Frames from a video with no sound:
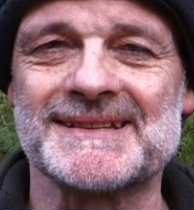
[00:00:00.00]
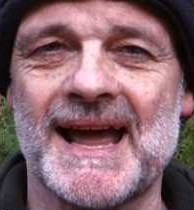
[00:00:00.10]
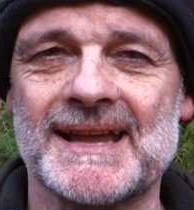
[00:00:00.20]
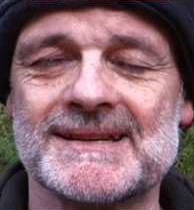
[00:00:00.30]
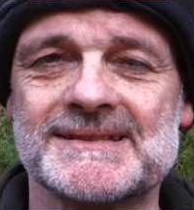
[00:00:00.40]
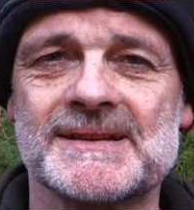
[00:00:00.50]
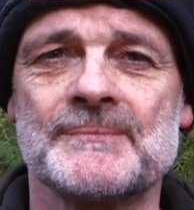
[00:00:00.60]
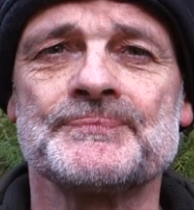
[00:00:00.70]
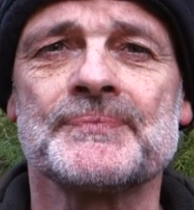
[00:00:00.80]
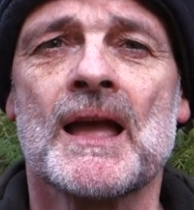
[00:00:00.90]
date.
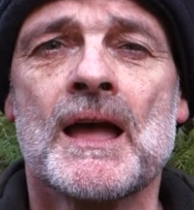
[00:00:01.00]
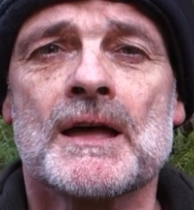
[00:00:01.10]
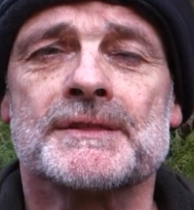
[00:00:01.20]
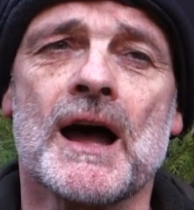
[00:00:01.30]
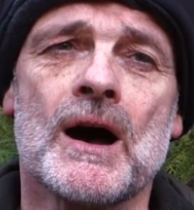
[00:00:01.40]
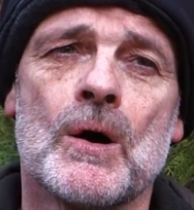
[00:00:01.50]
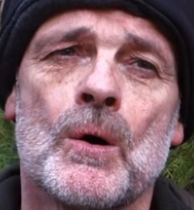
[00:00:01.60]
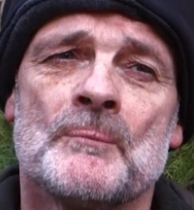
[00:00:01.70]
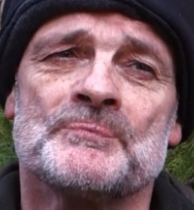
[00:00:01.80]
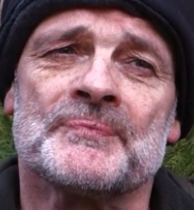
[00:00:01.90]
So